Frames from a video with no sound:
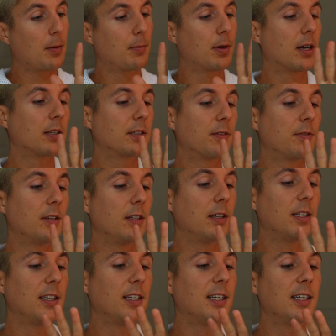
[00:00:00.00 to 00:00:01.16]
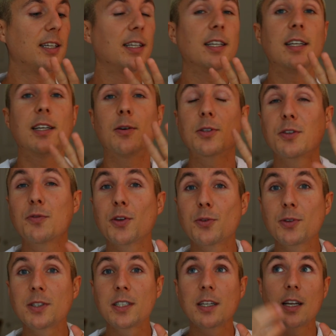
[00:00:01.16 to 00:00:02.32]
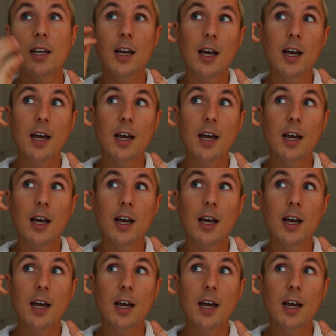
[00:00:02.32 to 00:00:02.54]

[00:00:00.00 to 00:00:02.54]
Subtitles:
what's the fifth reason?